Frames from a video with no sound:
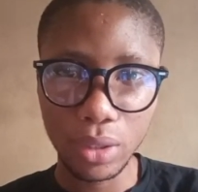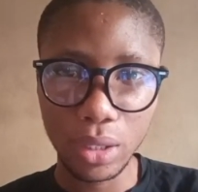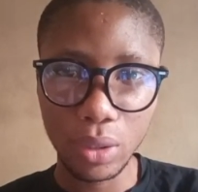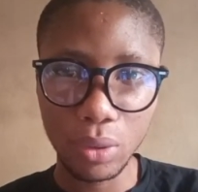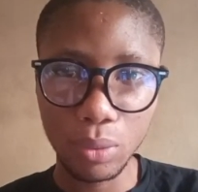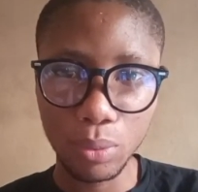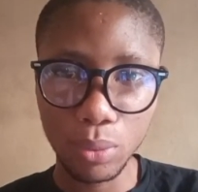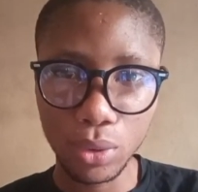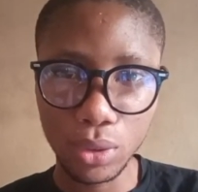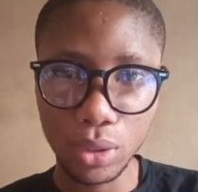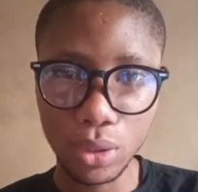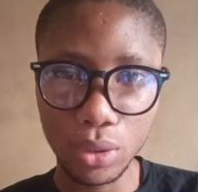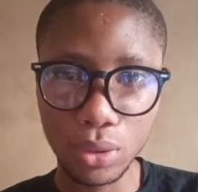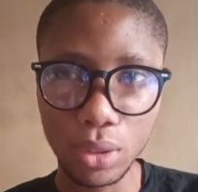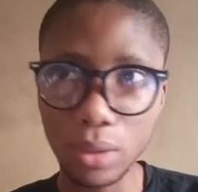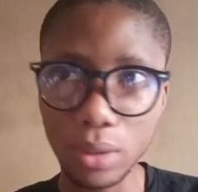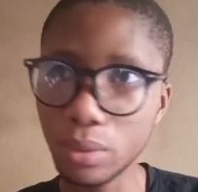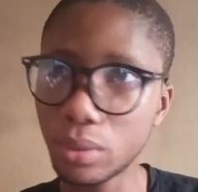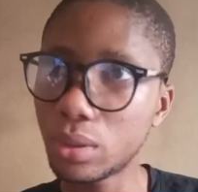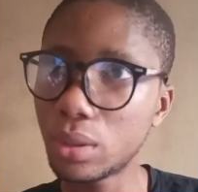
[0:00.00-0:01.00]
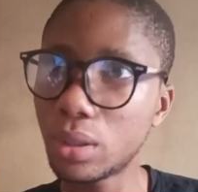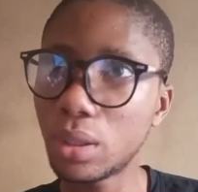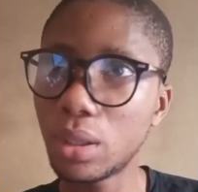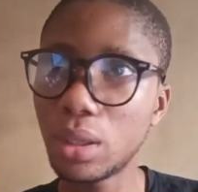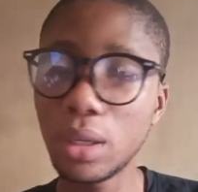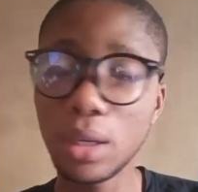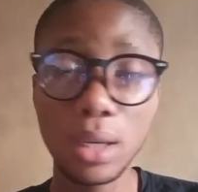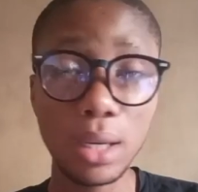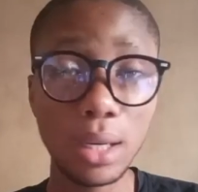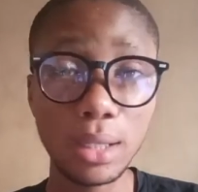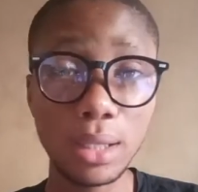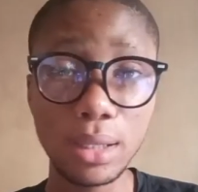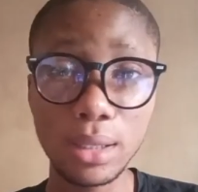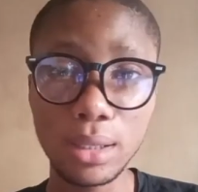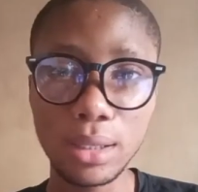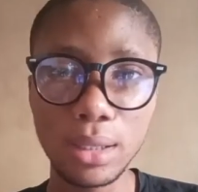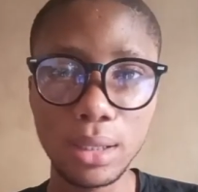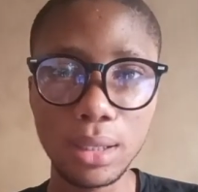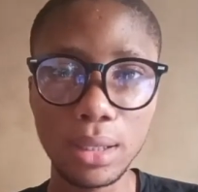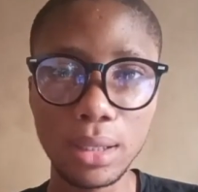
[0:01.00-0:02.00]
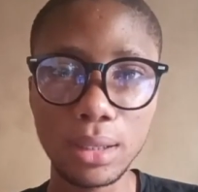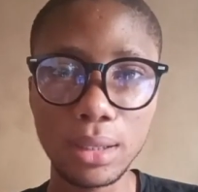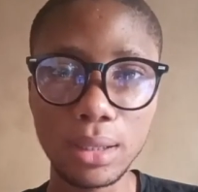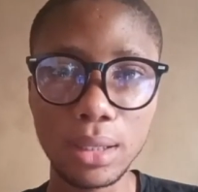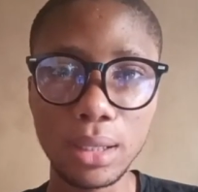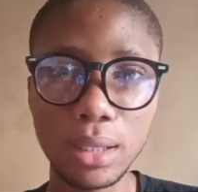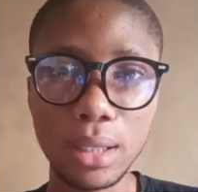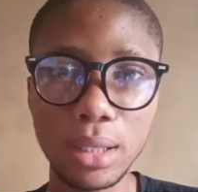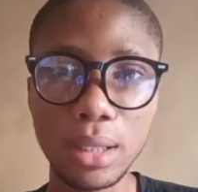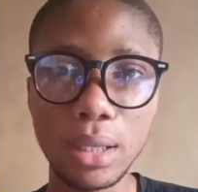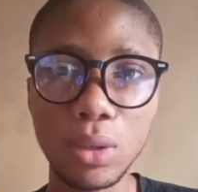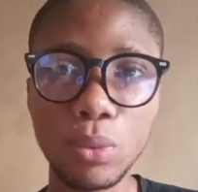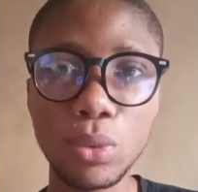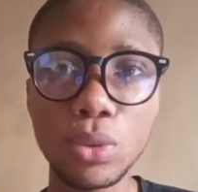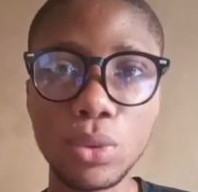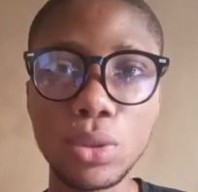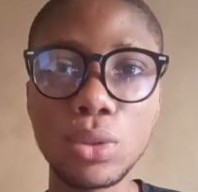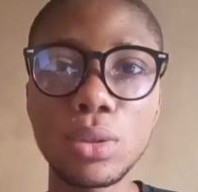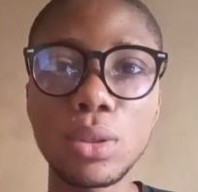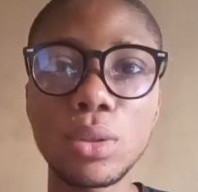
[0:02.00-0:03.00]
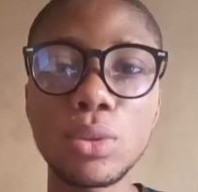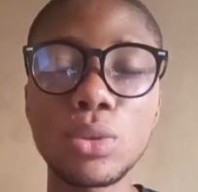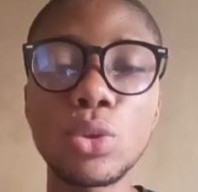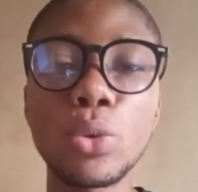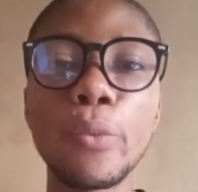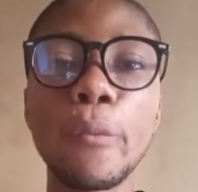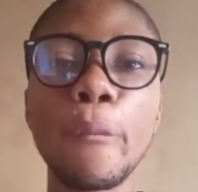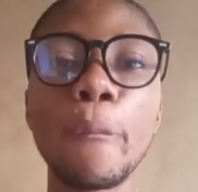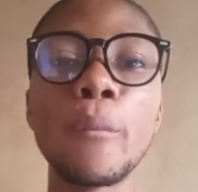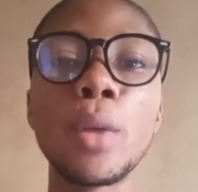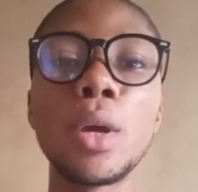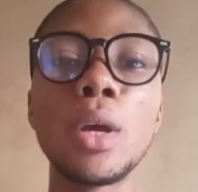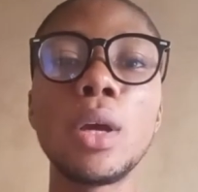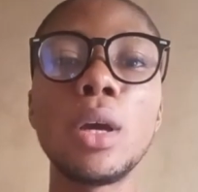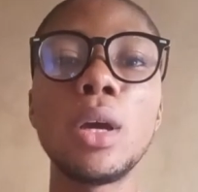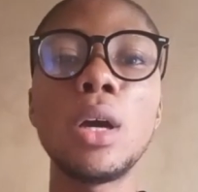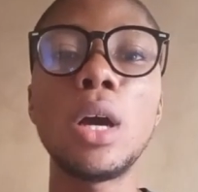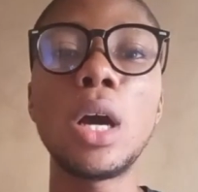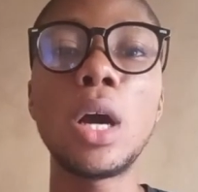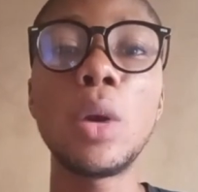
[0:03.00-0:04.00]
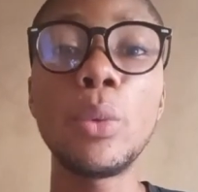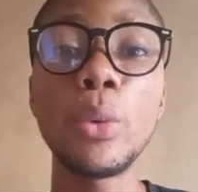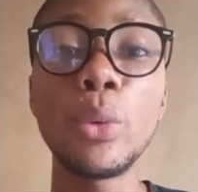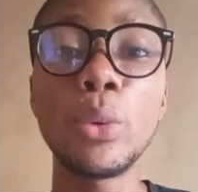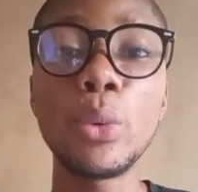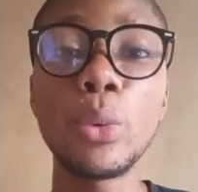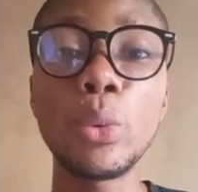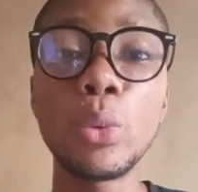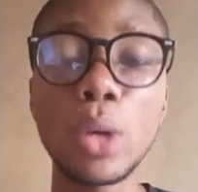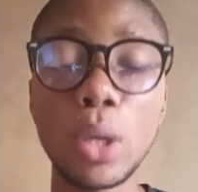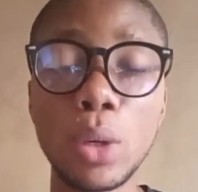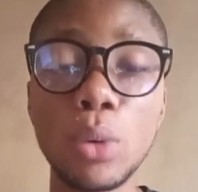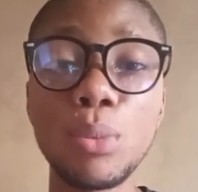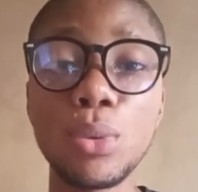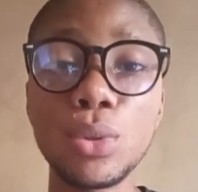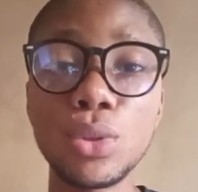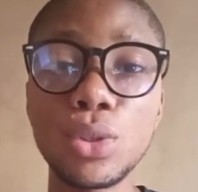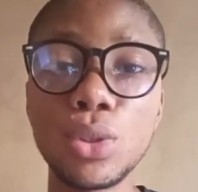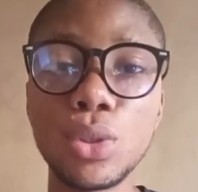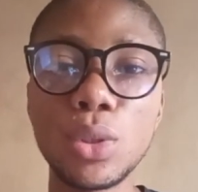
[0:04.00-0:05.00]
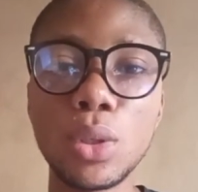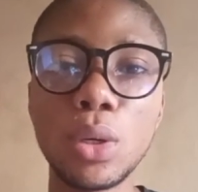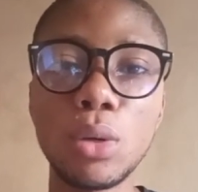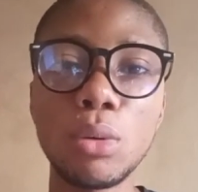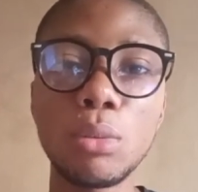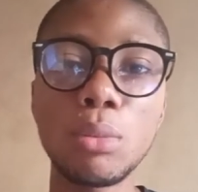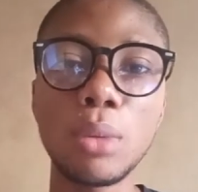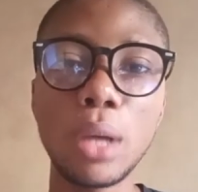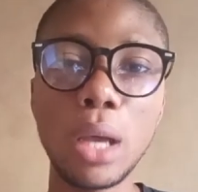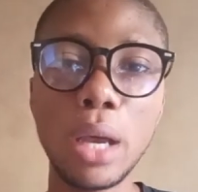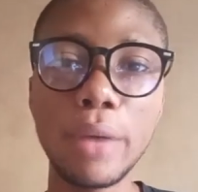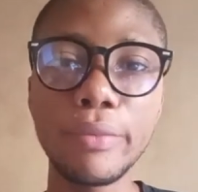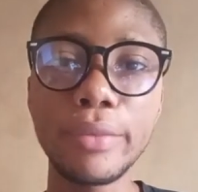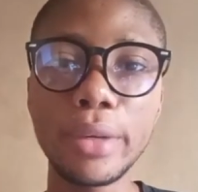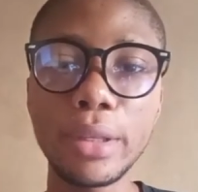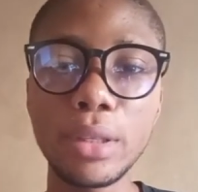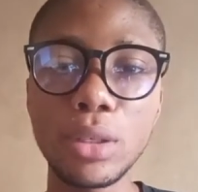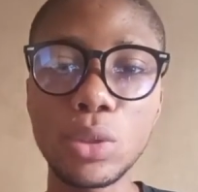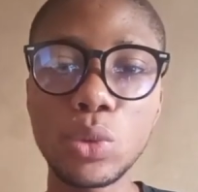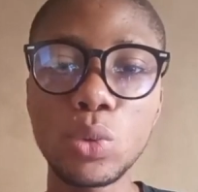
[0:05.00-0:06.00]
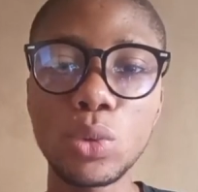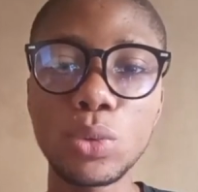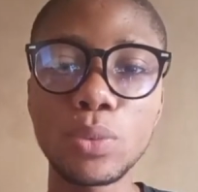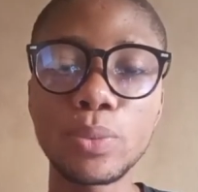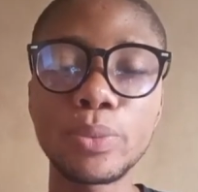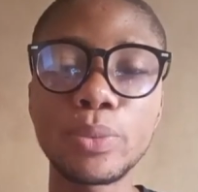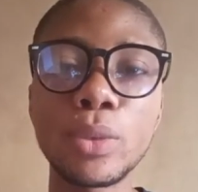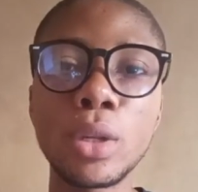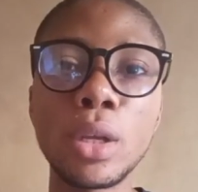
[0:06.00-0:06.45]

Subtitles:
I'll post another one. I didn't say that. I'll post another one. So I'll post another one after this one.